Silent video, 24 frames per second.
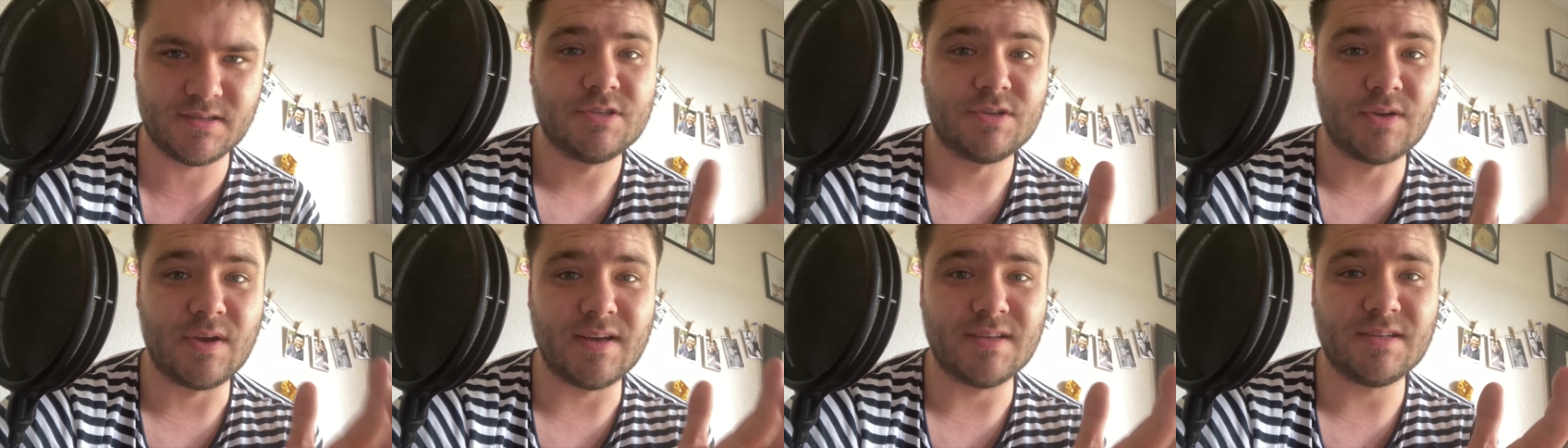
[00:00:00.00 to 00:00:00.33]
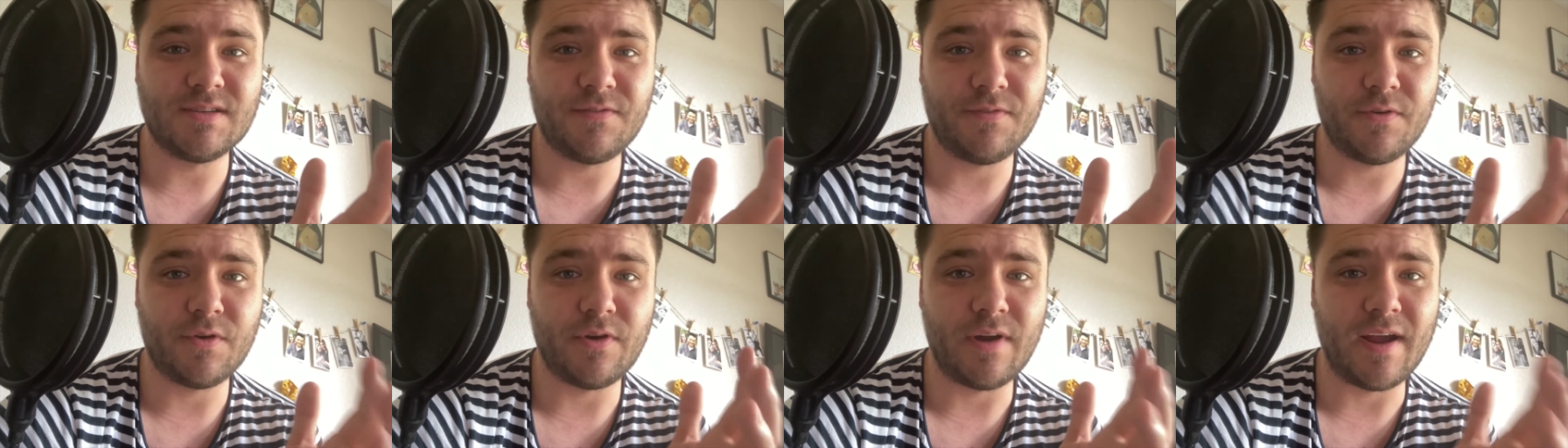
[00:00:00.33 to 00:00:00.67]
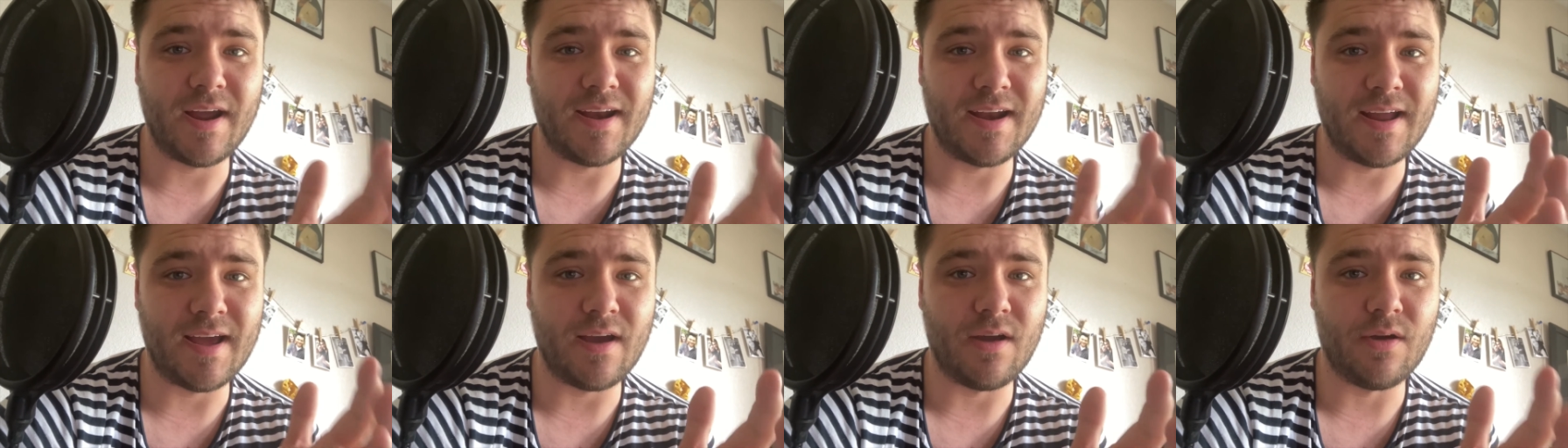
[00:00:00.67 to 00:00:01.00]
So as for
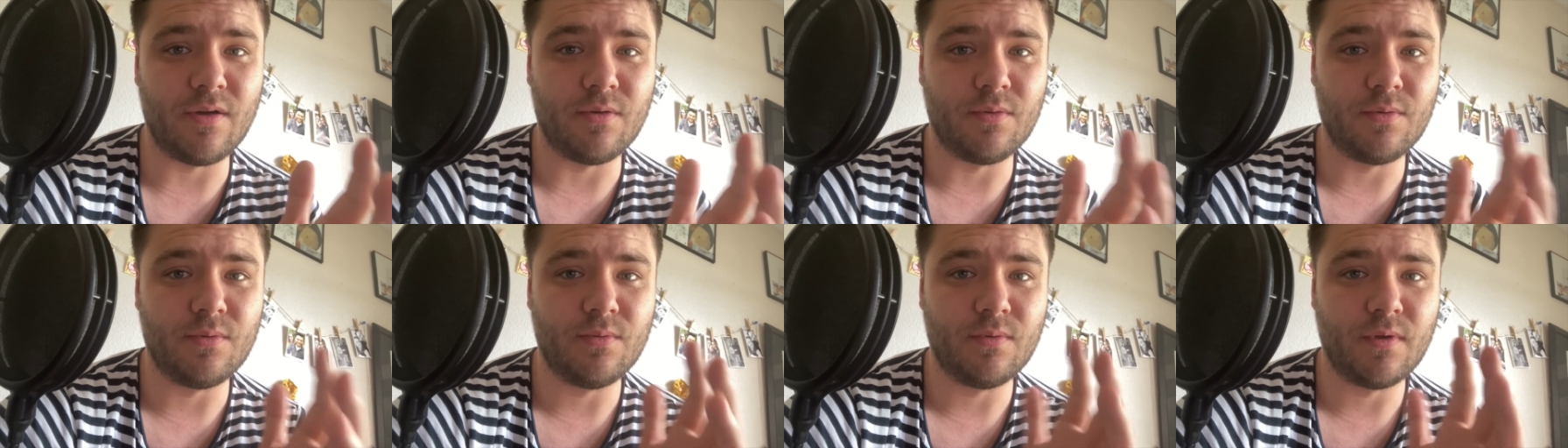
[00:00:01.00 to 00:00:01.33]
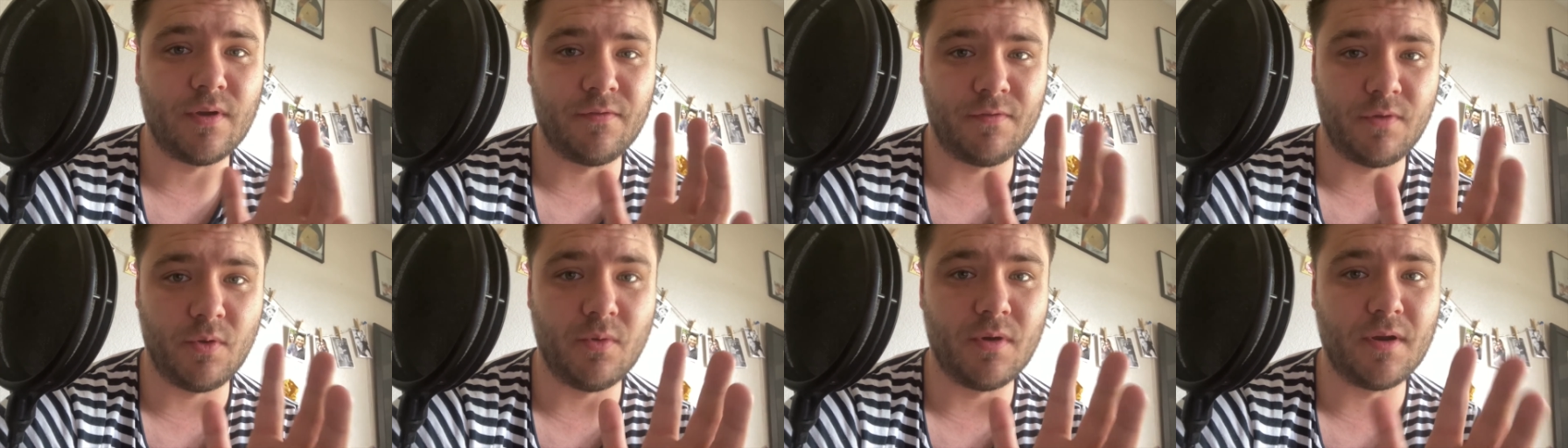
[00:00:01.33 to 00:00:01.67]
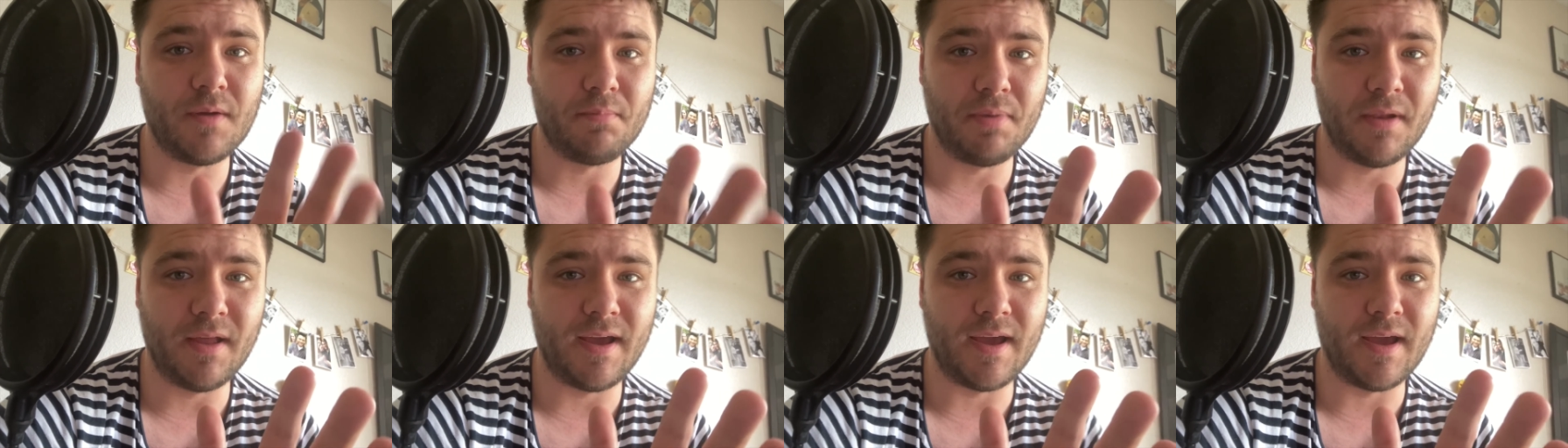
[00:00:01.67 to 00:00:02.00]
right now, if you want
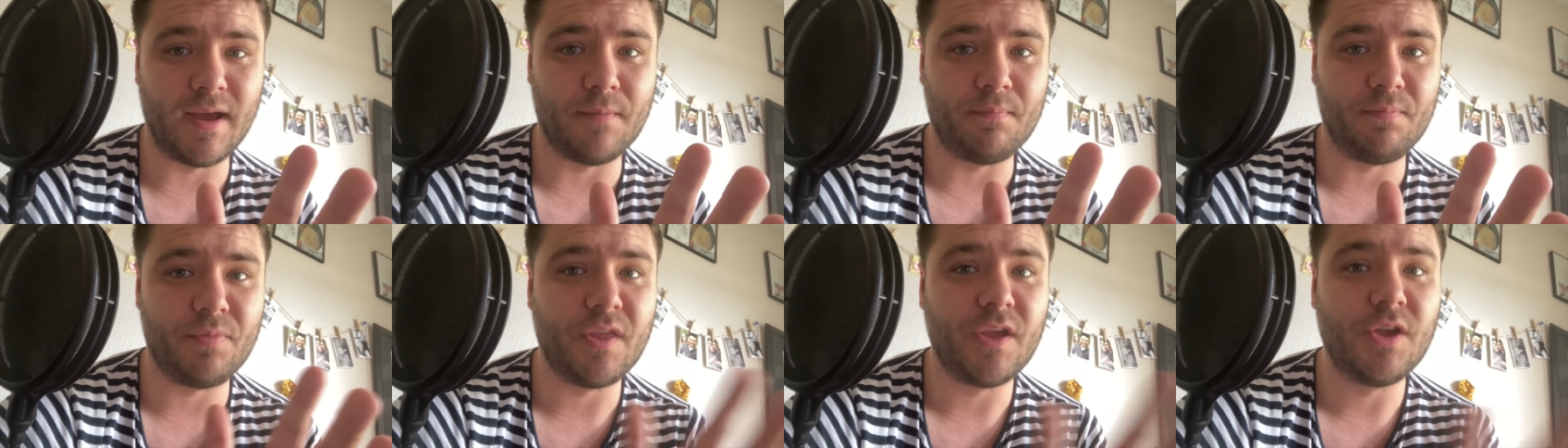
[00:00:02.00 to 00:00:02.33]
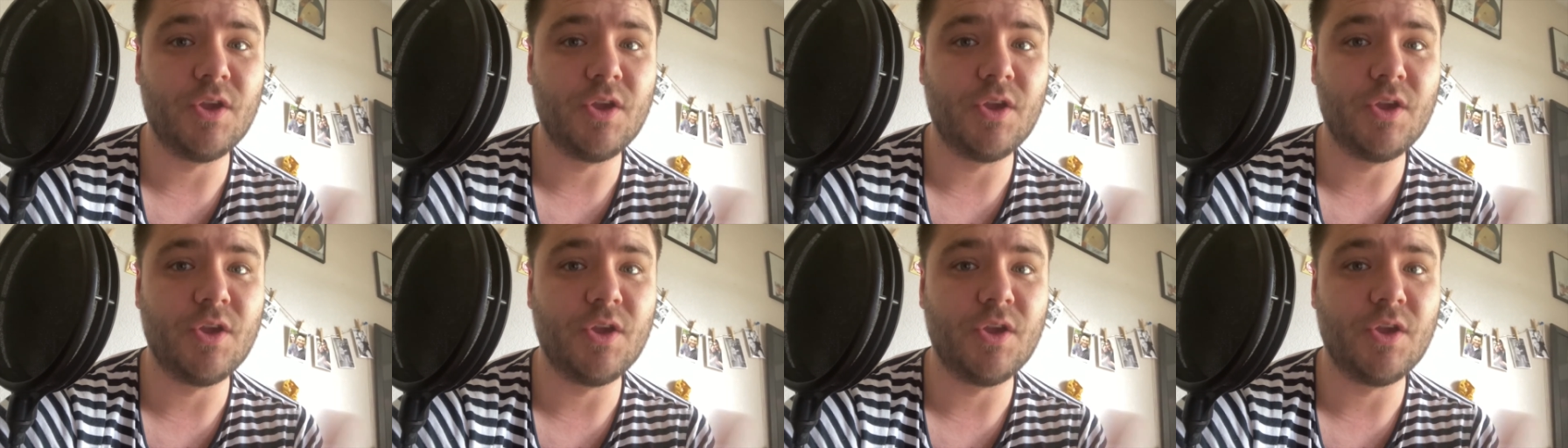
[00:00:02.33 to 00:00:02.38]
to play it,